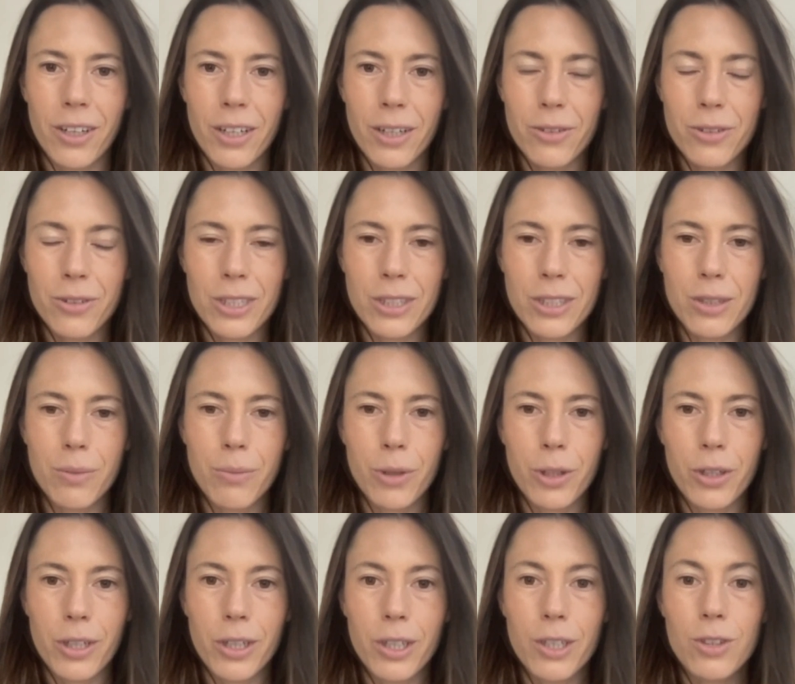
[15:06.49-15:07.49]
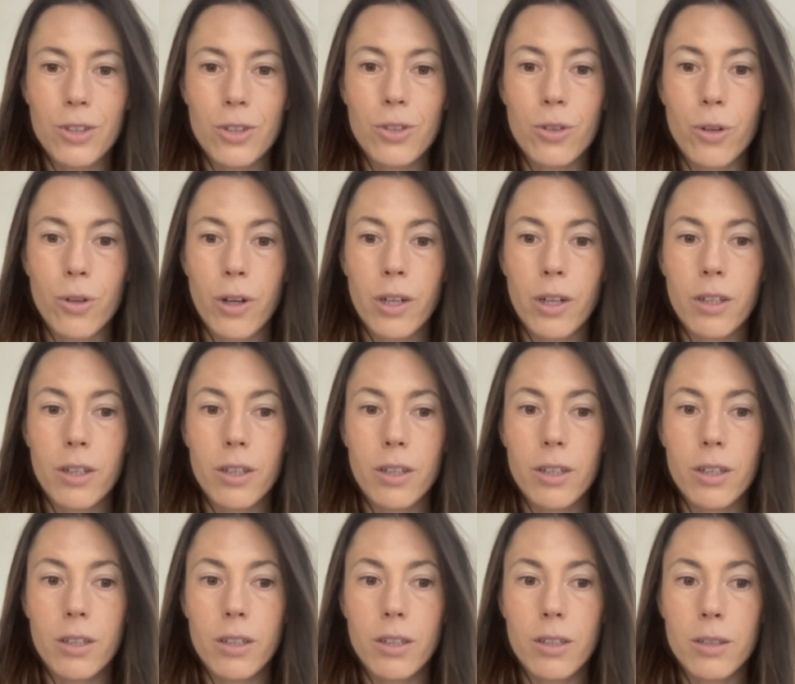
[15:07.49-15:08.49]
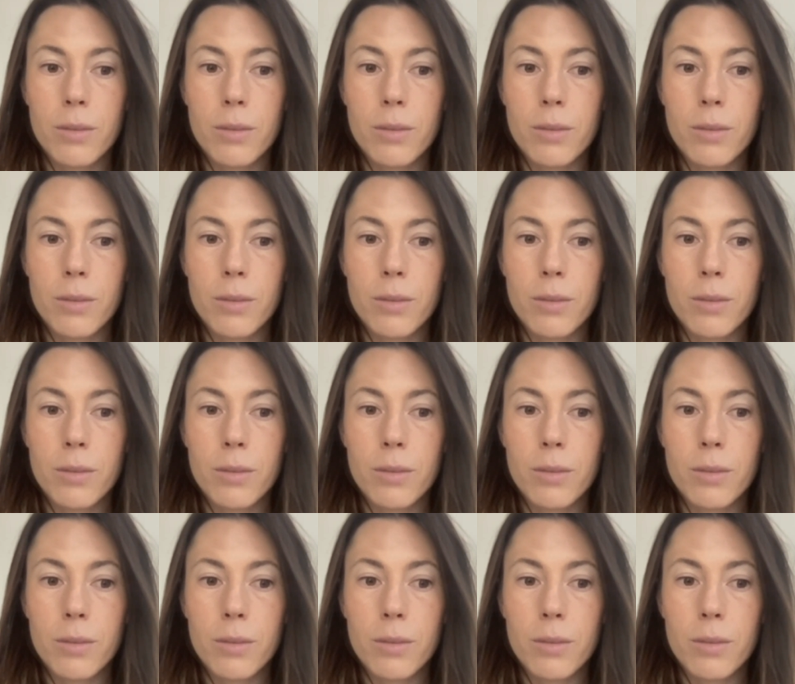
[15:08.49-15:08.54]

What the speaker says: ecosystem where like historically,